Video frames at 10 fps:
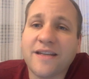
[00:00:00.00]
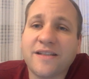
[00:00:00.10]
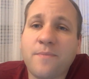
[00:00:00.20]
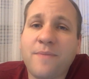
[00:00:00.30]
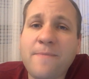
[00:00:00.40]

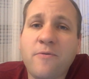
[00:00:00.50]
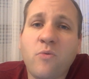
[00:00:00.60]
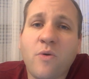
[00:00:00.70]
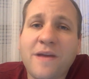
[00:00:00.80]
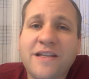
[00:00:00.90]
So people
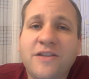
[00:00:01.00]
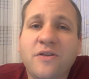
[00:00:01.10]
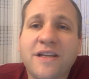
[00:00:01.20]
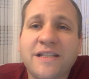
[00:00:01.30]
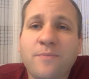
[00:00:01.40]
want me to
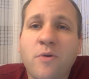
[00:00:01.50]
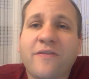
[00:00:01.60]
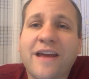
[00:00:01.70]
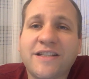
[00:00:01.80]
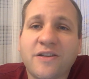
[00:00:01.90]
do this
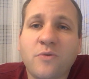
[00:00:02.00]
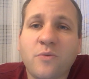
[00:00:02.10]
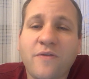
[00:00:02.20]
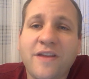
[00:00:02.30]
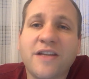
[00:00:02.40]
modification
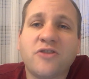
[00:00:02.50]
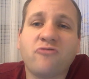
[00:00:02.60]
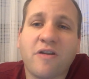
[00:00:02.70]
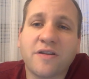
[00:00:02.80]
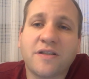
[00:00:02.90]
with these
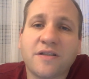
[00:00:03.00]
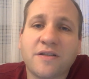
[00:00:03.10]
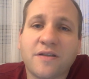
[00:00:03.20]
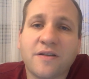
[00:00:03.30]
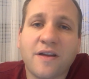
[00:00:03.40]

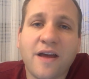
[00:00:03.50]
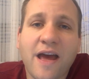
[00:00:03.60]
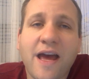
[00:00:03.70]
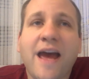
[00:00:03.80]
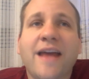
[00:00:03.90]
struts.
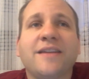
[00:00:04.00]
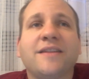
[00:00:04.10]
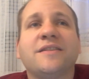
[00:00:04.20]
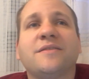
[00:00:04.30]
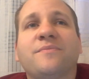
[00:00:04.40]

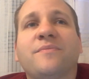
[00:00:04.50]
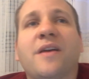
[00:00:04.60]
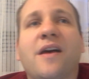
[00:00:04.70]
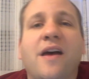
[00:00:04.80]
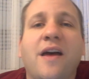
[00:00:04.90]
And
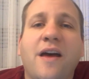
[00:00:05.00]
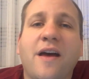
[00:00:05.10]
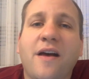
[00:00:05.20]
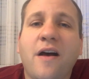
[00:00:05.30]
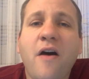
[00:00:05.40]

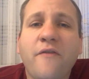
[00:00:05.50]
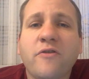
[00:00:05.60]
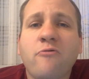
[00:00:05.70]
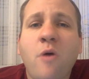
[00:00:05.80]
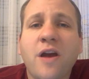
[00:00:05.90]

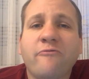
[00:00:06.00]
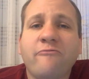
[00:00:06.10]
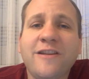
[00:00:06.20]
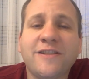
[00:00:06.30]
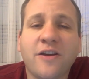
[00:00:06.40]
after a while of
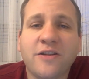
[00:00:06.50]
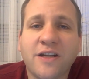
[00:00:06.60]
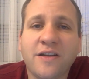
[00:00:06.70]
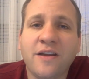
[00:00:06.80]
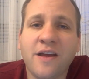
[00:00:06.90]

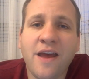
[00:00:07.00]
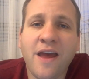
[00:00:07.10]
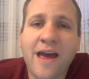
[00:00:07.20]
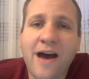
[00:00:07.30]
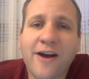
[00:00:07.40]
researching,
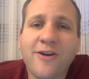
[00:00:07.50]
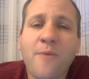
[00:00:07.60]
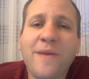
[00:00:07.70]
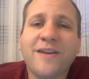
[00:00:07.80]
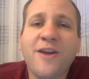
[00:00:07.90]
I got
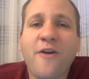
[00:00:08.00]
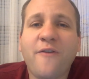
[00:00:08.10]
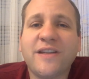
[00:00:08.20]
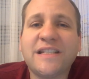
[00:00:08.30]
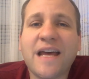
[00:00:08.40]
a bit
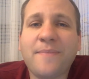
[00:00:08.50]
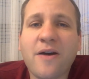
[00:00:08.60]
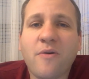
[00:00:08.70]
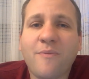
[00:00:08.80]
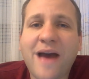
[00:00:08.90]
nervous
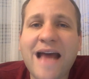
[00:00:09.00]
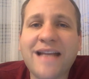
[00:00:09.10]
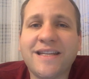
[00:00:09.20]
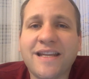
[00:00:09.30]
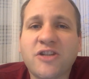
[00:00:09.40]
about
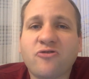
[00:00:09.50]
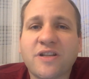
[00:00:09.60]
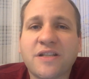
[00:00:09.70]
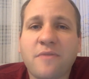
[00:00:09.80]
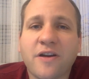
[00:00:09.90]
adding these
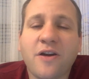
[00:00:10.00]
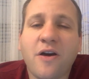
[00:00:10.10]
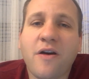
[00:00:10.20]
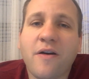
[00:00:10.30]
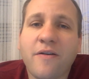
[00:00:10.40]
struts to my
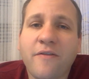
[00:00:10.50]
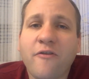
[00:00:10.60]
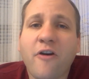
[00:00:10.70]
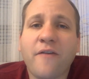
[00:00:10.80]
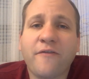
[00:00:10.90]
car
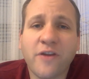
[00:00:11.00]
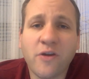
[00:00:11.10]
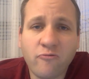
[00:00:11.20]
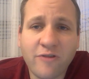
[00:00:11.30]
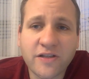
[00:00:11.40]
for a
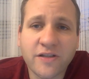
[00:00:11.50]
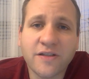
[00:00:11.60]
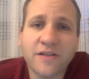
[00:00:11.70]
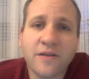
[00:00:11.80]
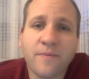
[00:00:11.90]
few
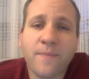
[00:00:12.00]
reasons.